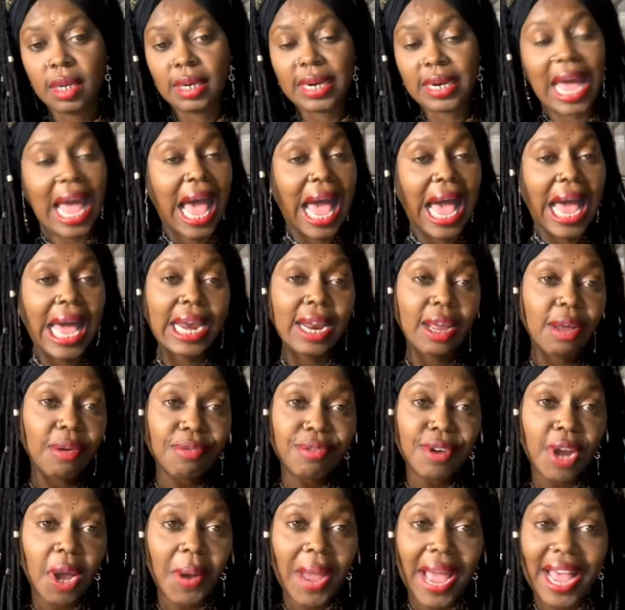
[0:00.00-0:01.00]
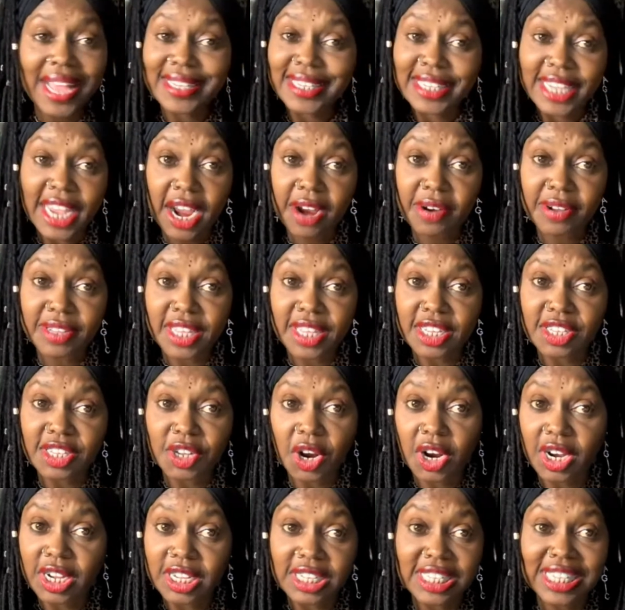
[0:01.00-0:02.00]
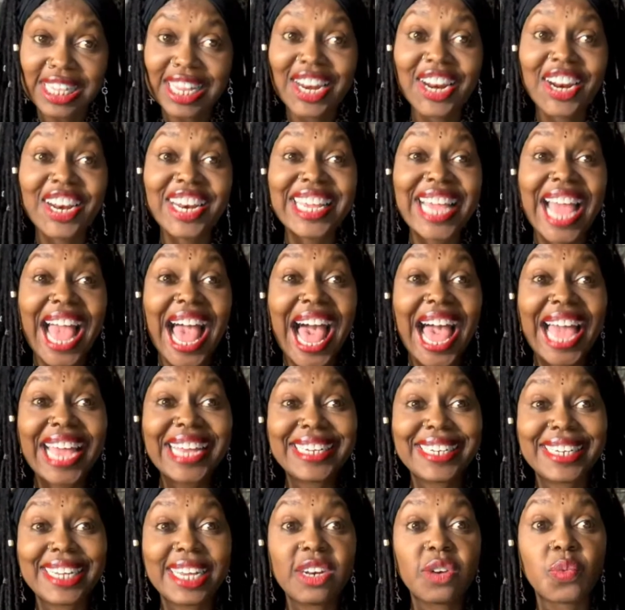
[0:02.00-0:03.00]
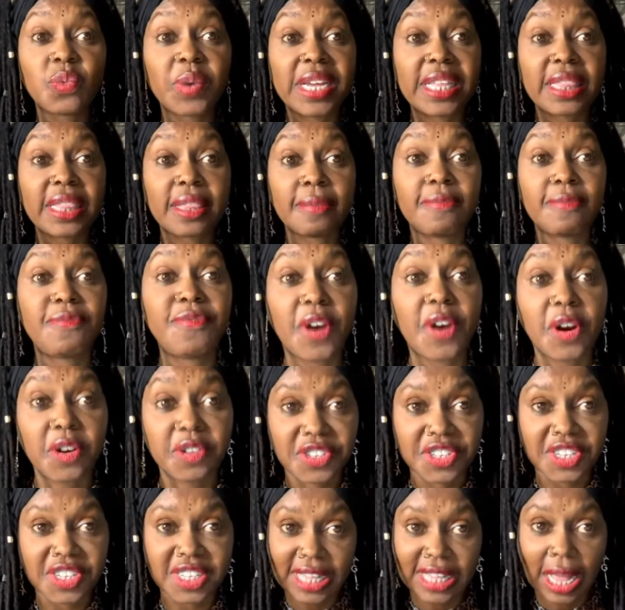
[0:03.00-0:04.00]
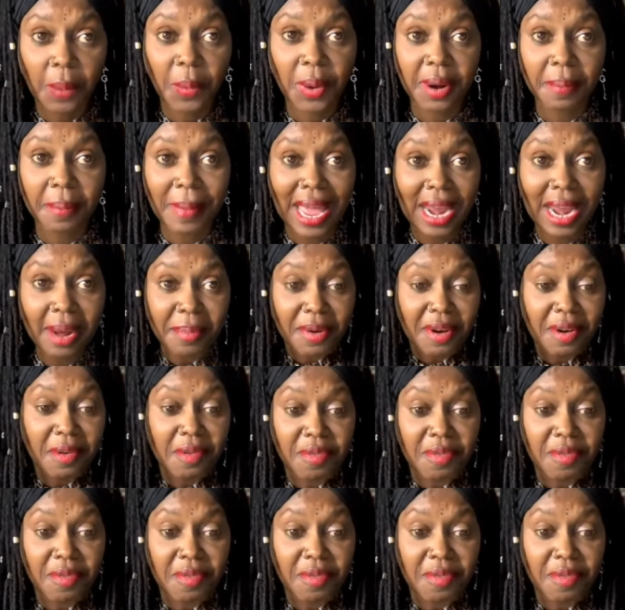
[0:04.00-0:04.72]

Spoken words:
Now, I don't know how scary these are because clearly I didn't read them first because I wanted my